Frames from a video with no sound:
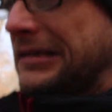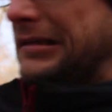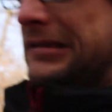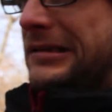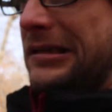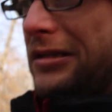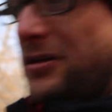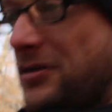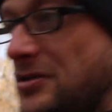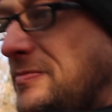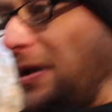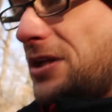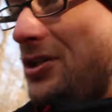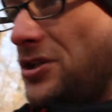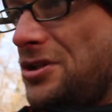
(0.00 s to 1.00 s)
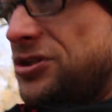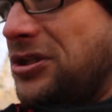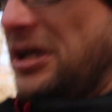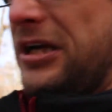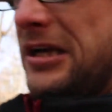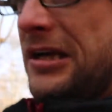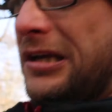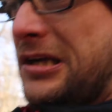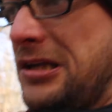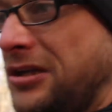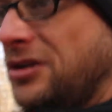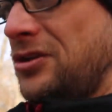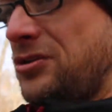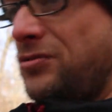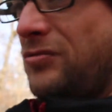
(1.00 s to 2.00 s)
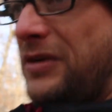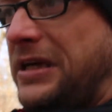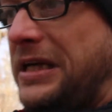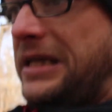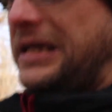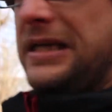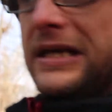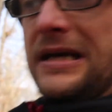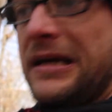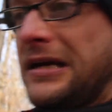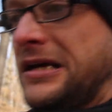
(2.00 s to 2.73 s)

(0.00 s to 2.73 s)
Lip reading: you know, as much as 3